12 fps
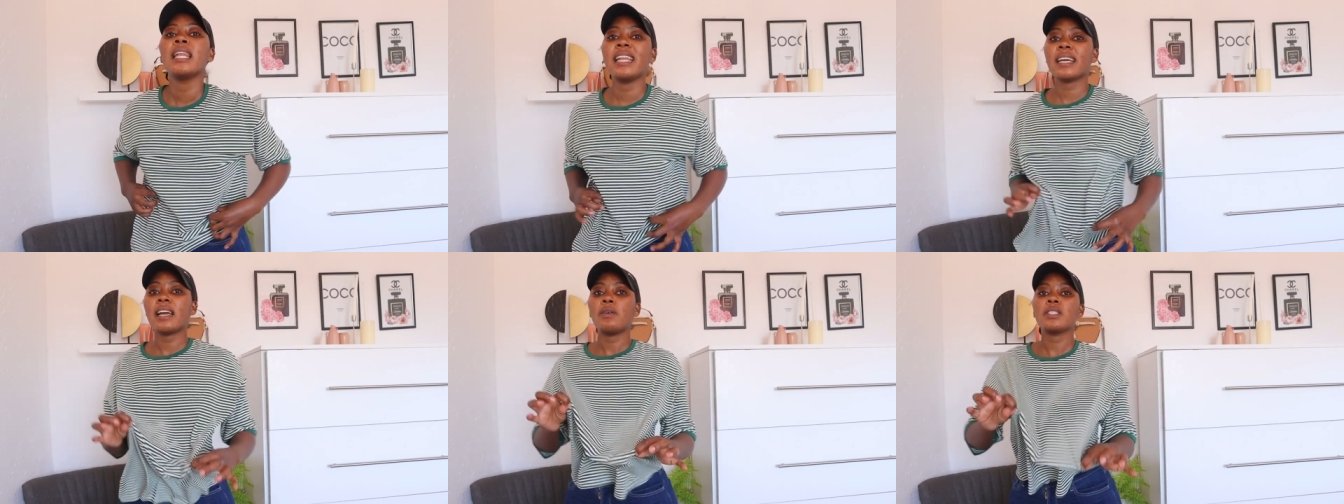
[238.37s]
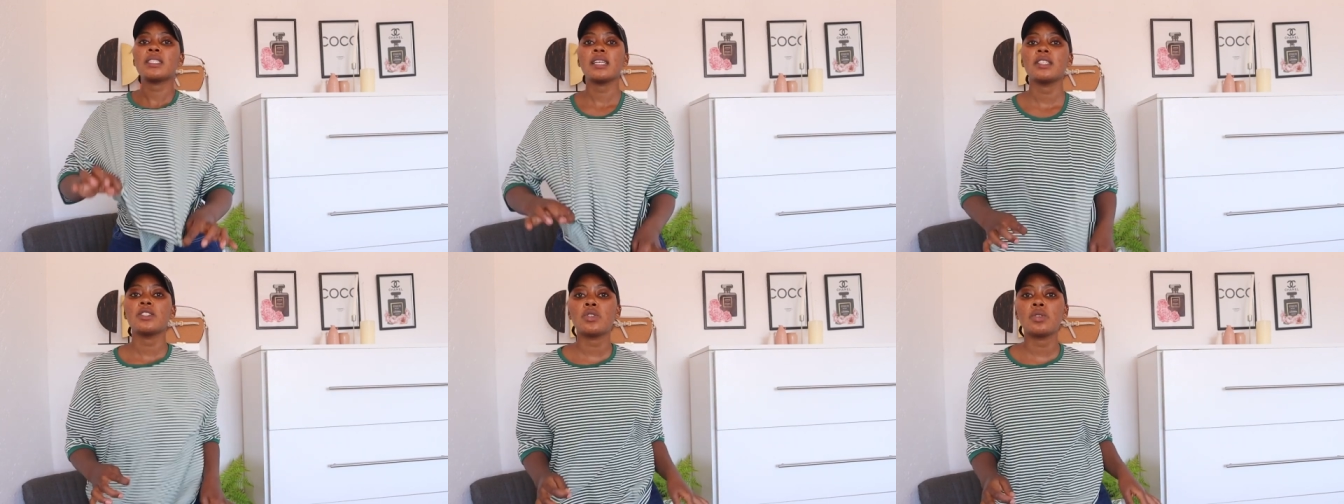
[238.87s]
Like, I wanted
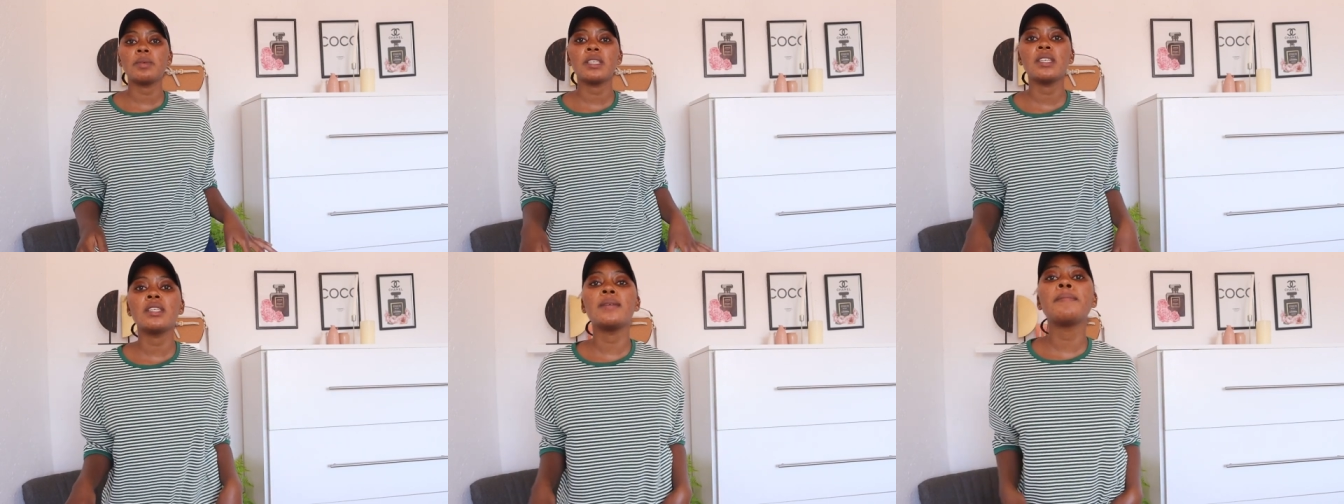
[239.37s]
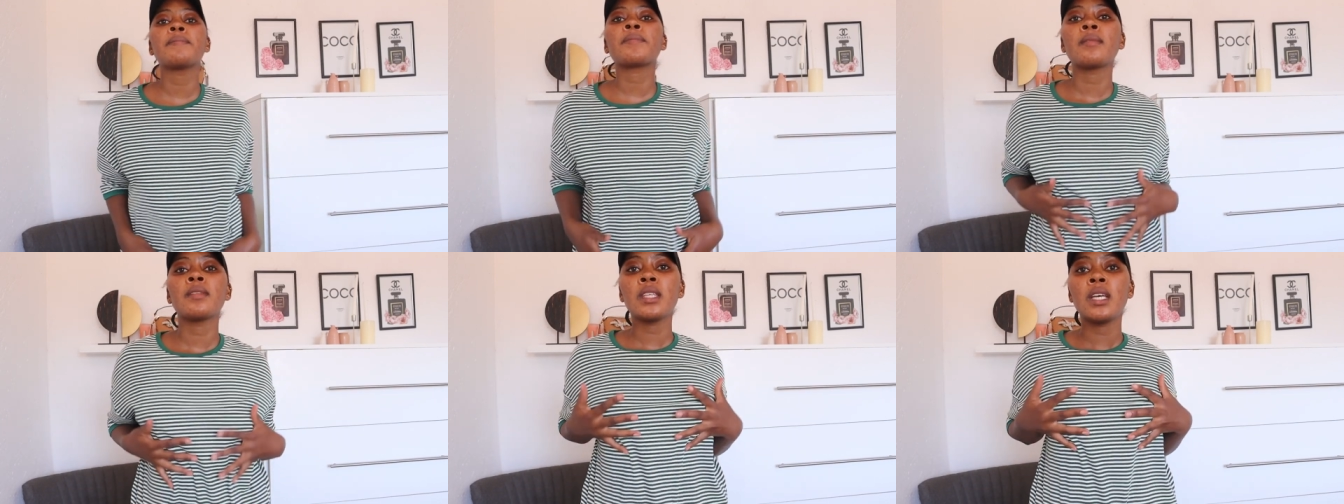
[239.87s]
it to be
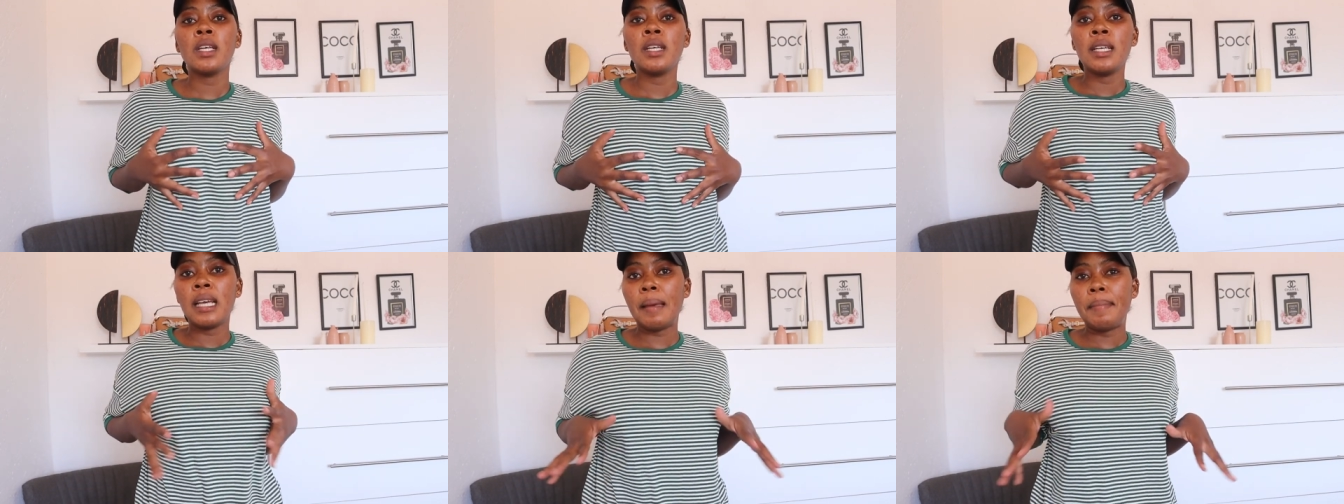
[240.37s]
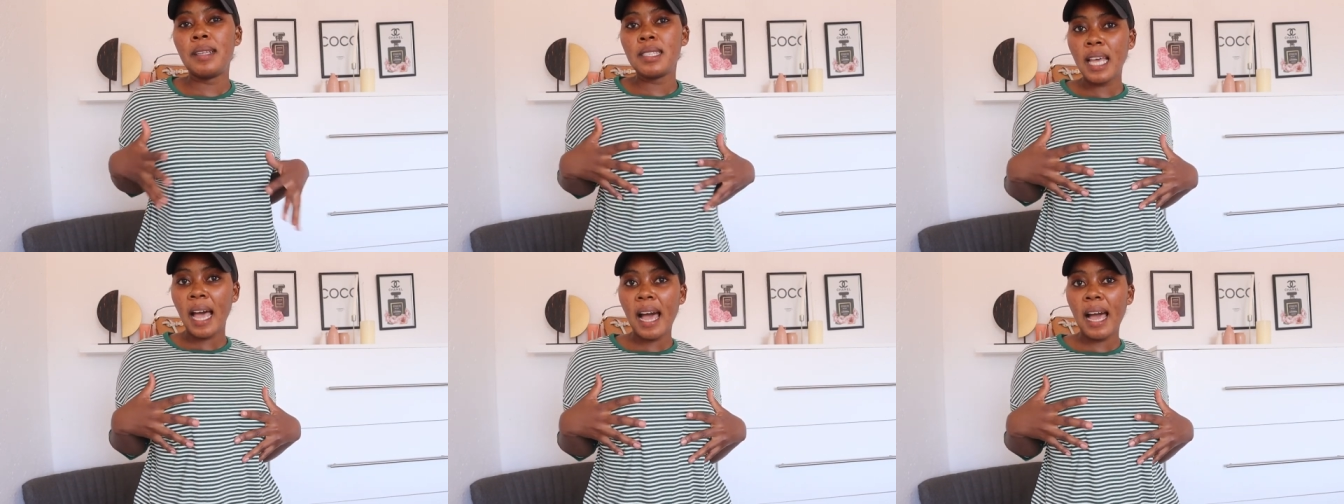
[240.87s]
a bit
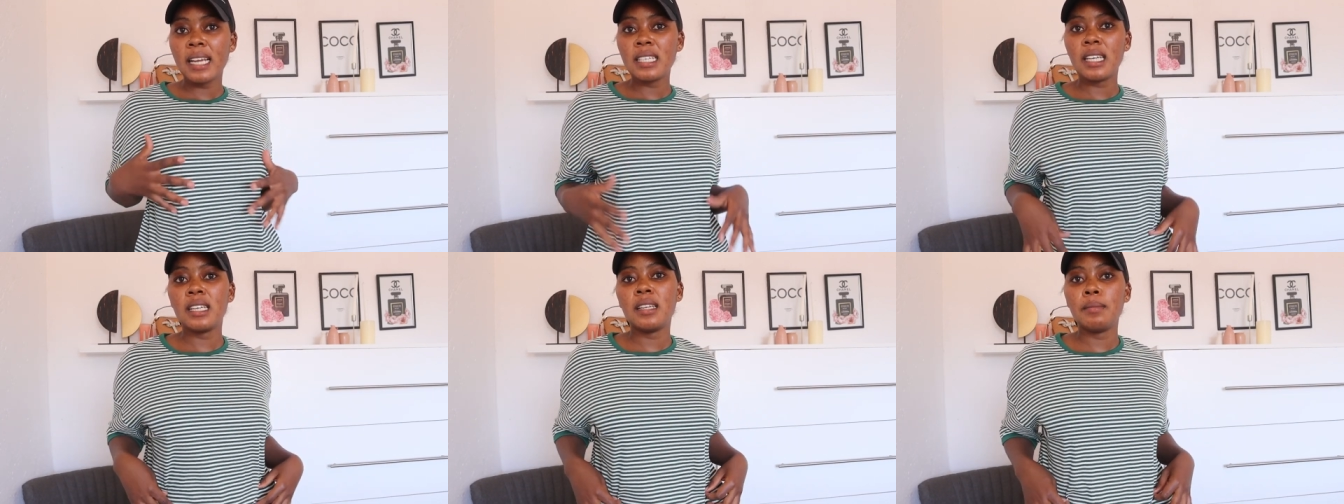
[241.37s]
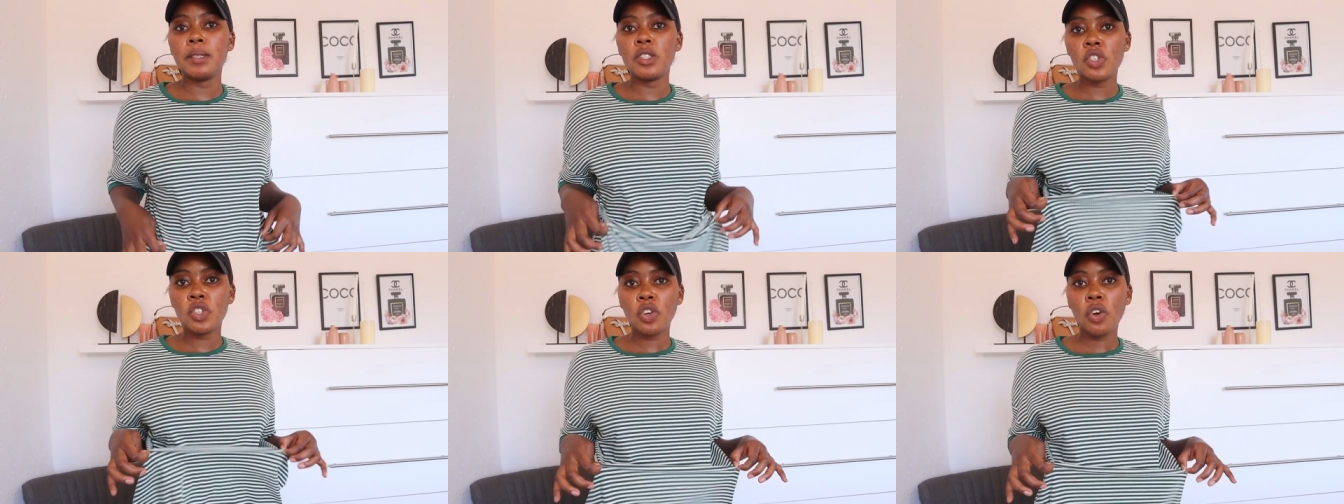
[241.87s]
tight and a bit
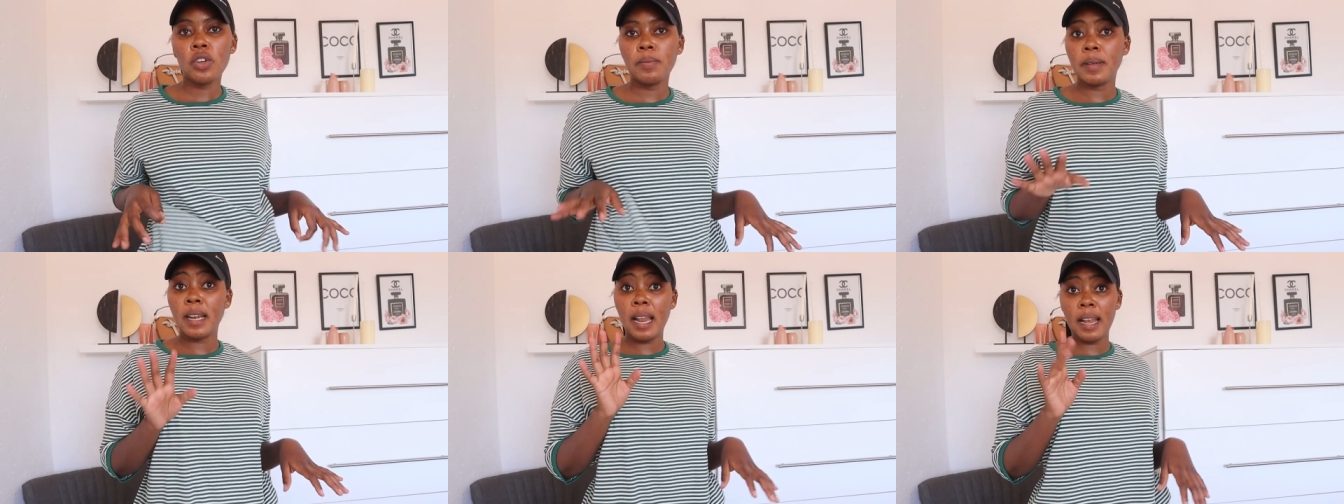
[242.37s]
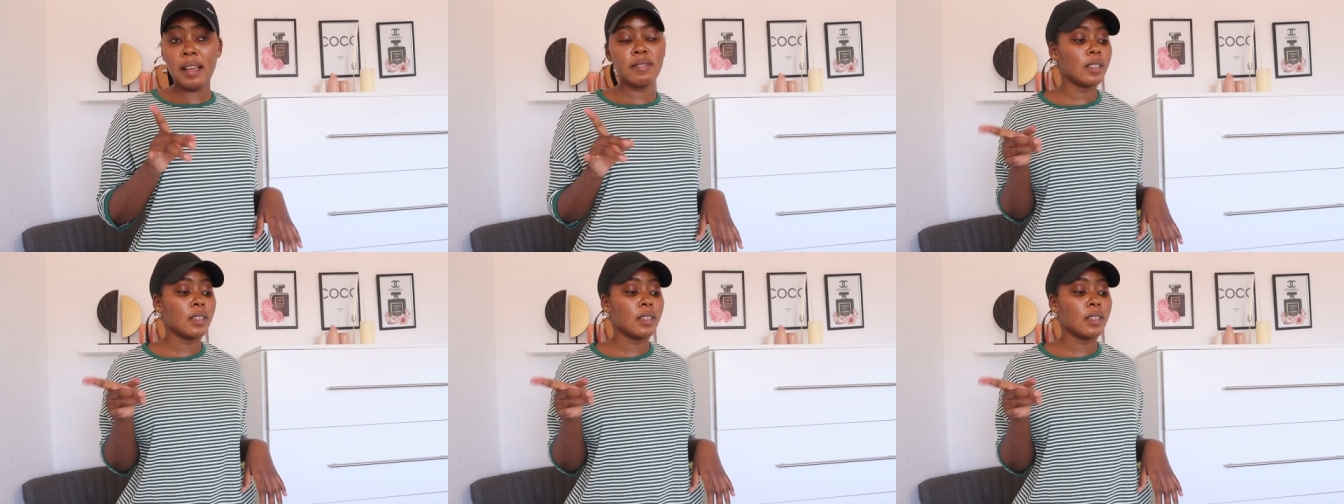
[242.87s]
short, but I love